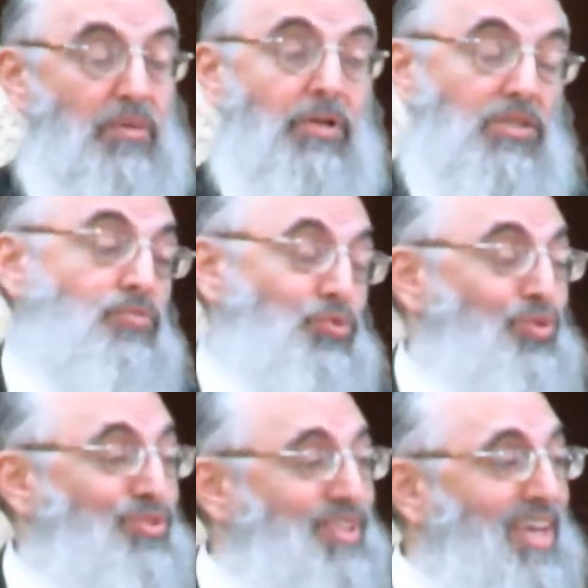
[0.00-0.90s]
but if you
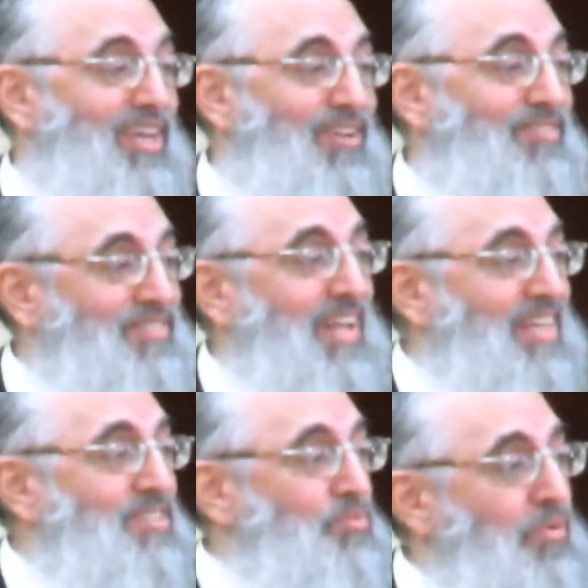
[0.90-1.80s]
don't take care of the
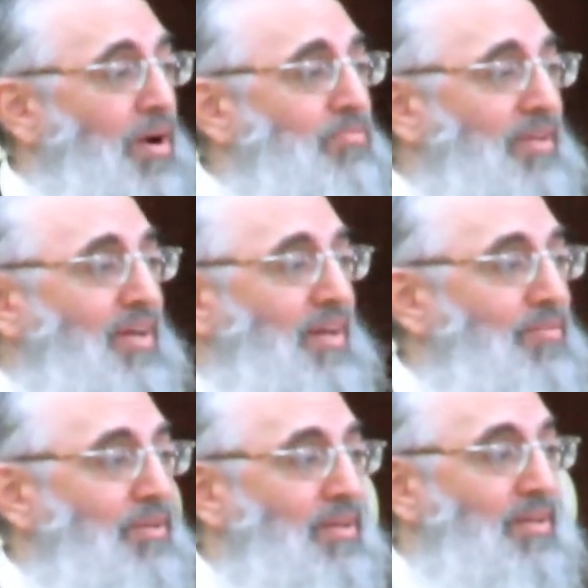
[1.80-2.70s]
slightest
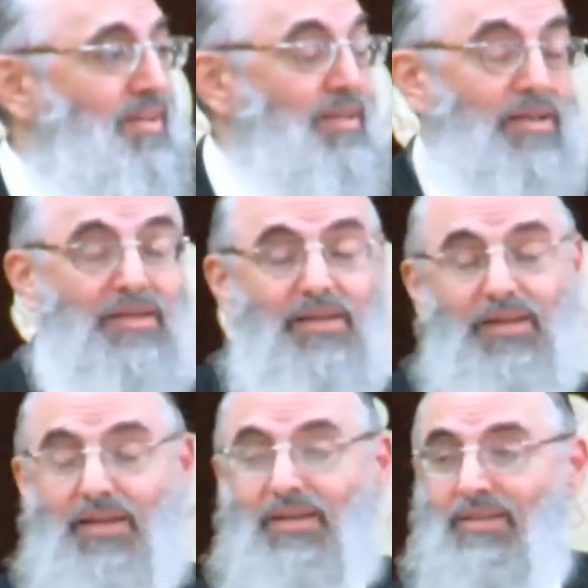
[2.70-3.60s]
problem,
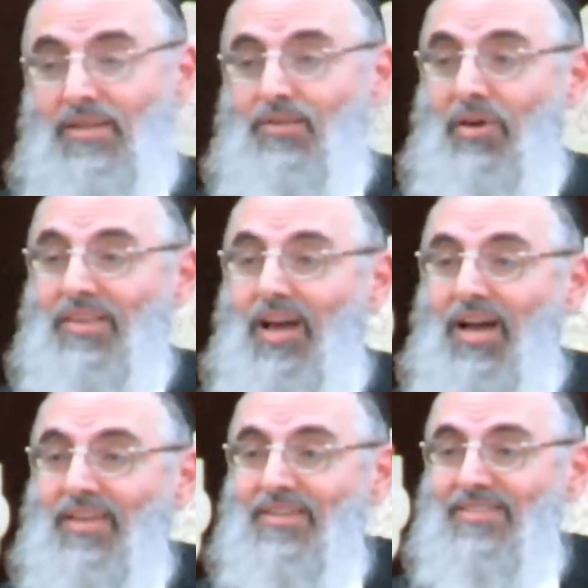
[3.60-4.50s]
he might die.